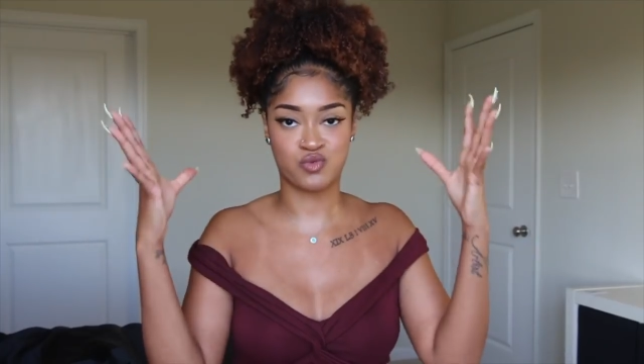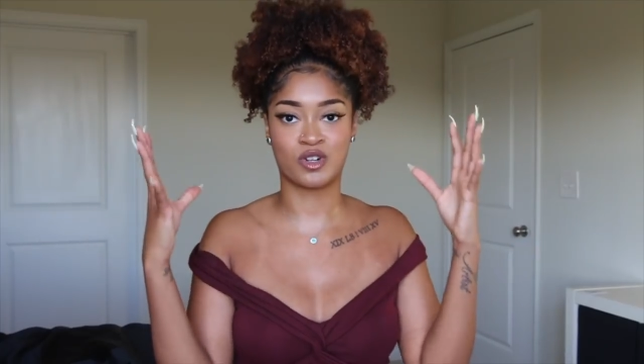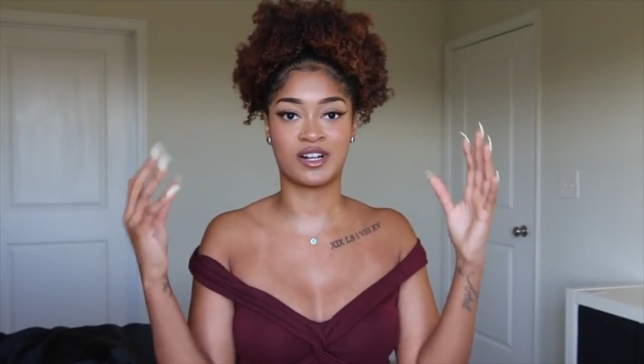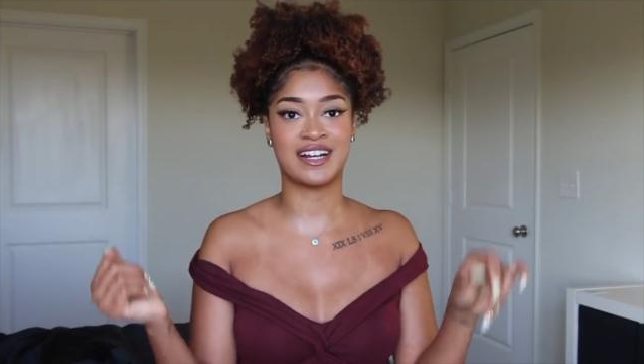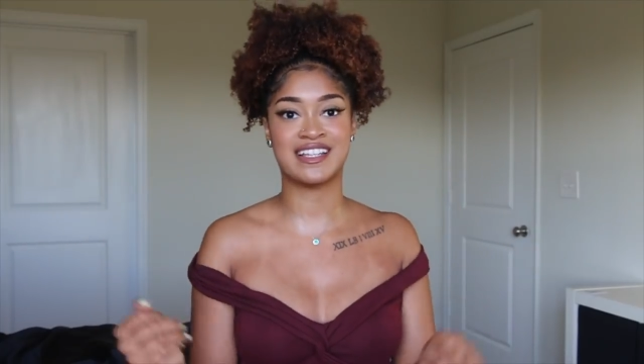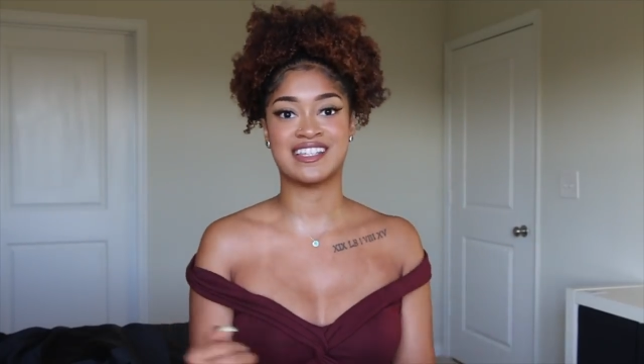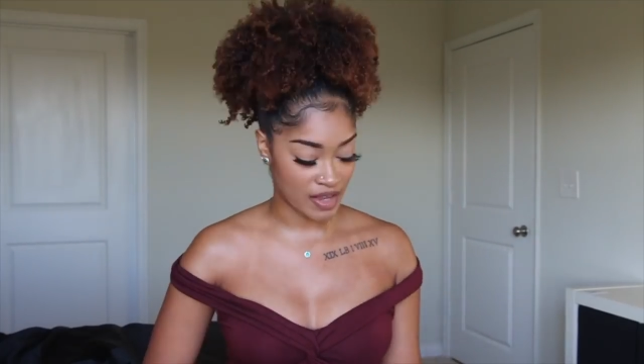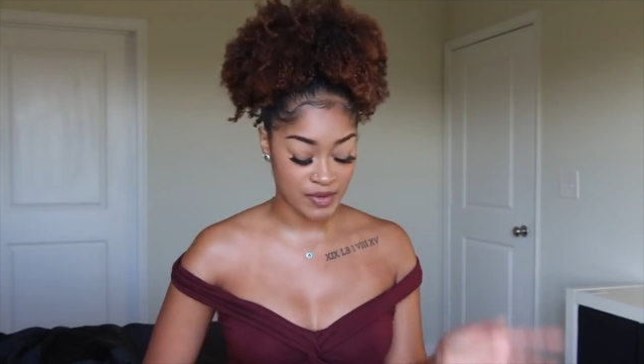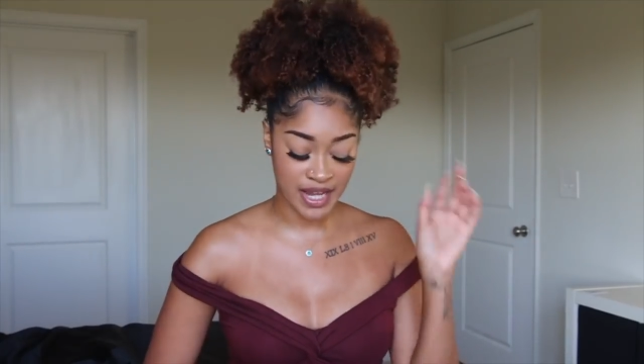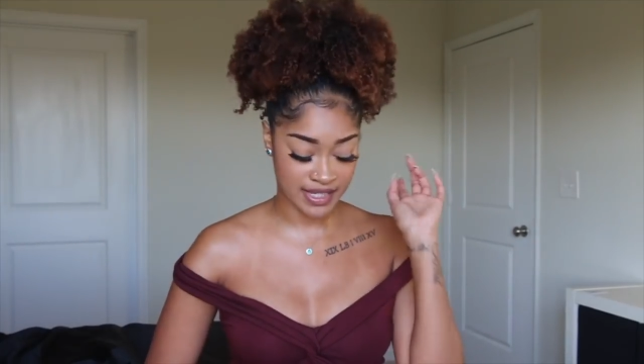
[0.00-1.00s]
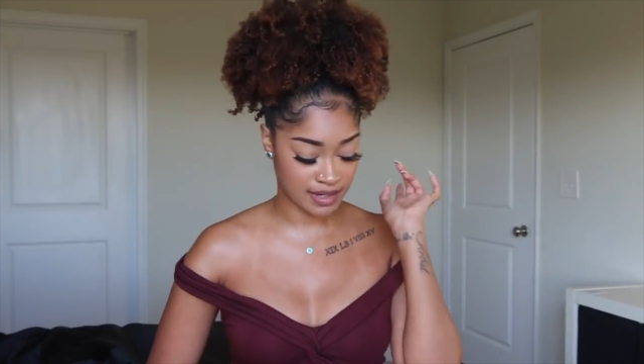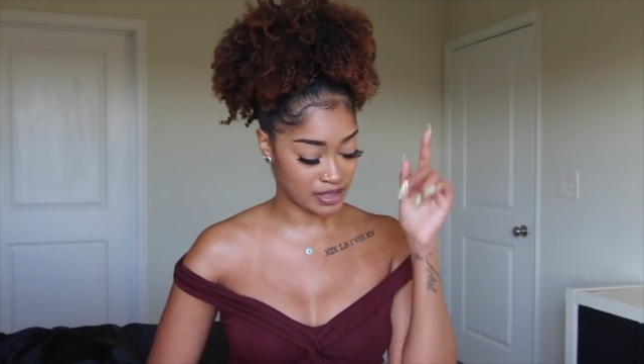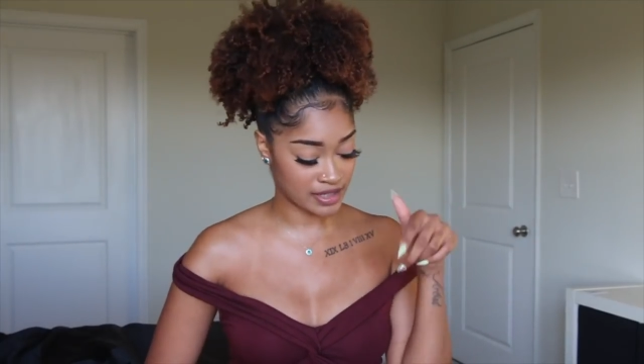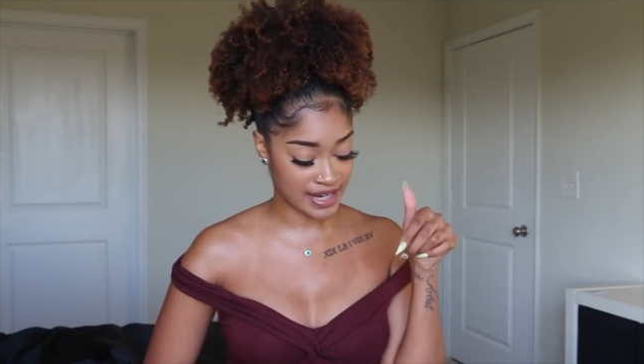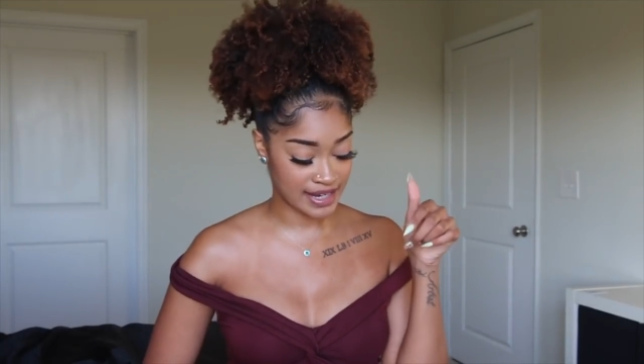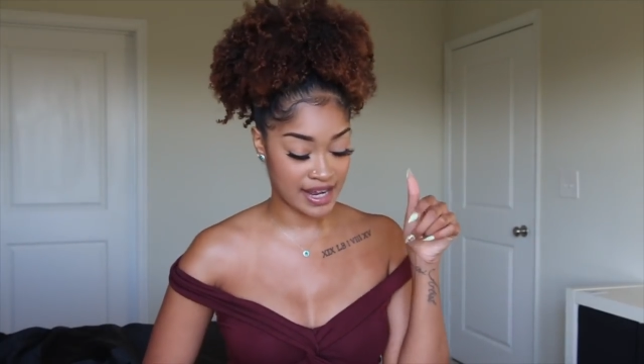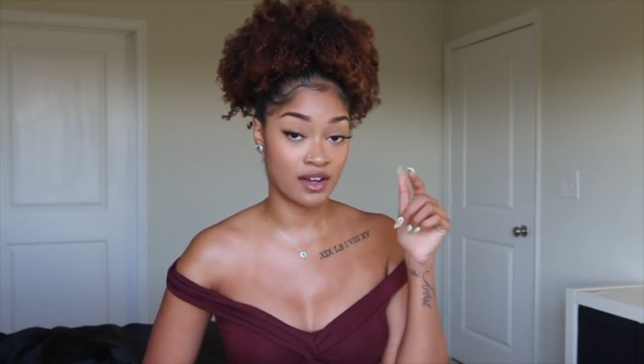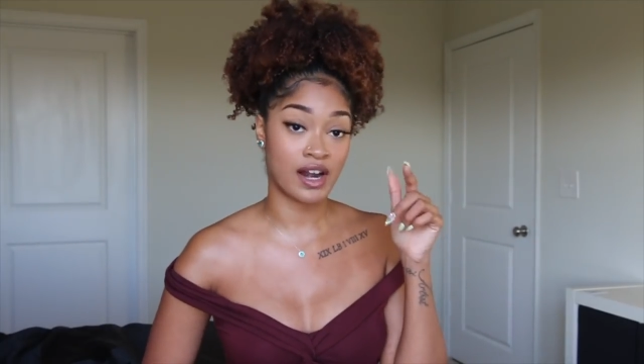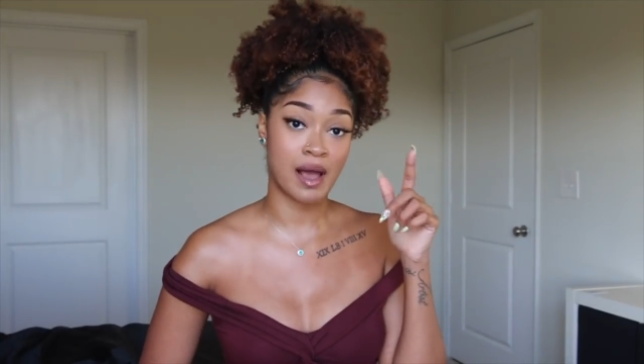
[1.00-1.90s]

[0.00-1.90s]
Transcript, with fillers: crazy. If you guys see me looking down,